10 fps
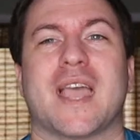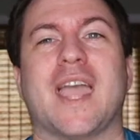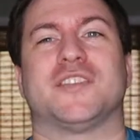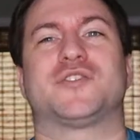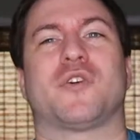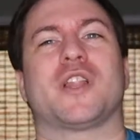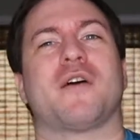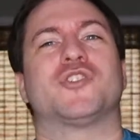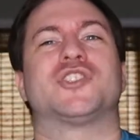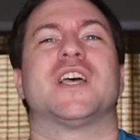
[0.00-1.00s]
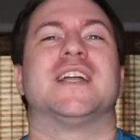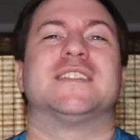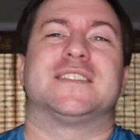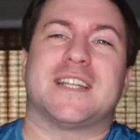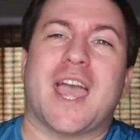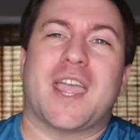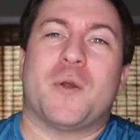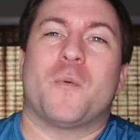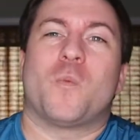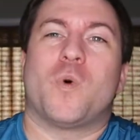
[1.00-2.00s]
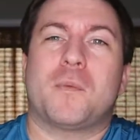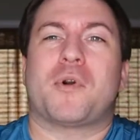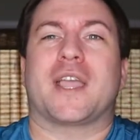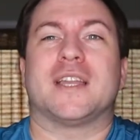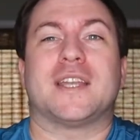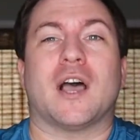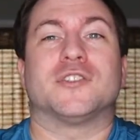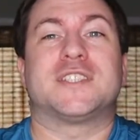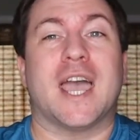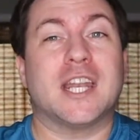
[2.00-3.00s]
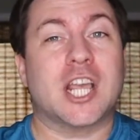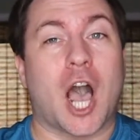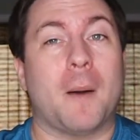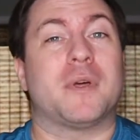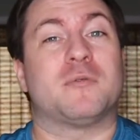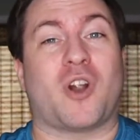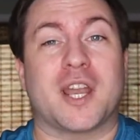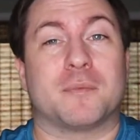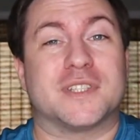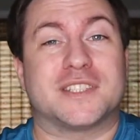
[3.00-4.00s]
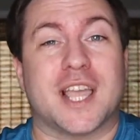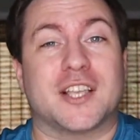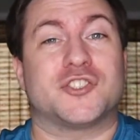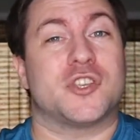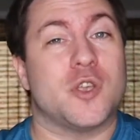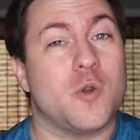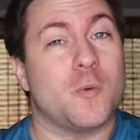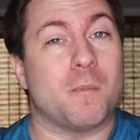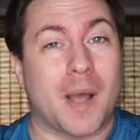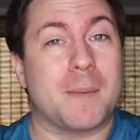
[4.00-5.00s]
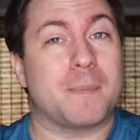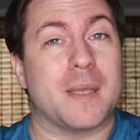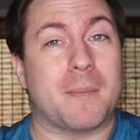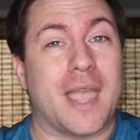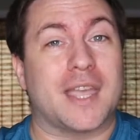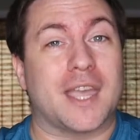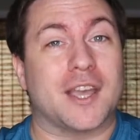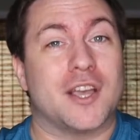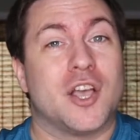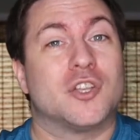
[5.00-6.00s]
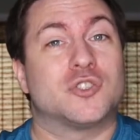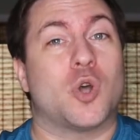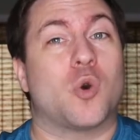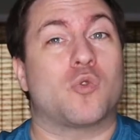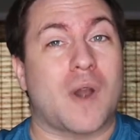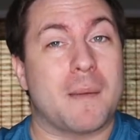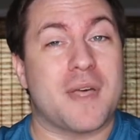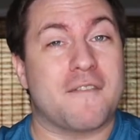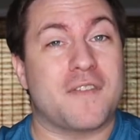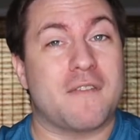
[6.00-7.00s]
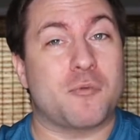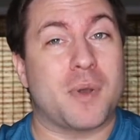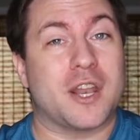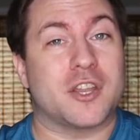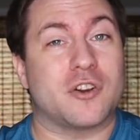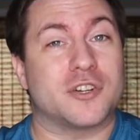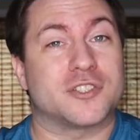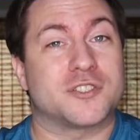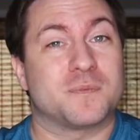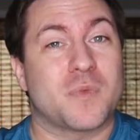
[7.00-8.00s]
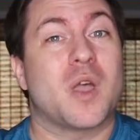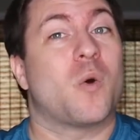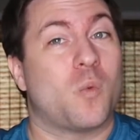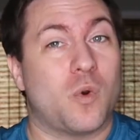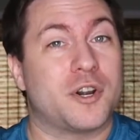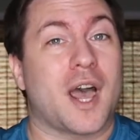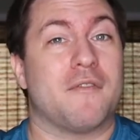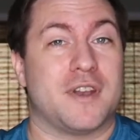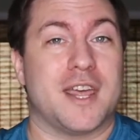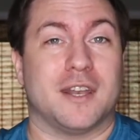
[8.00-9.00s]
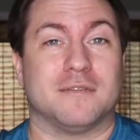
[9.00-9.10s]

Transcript: Hey story lovers, today we're breaking down 10 common writing mistakes you might be making. So grab that favorite pen of yours, we're diving in.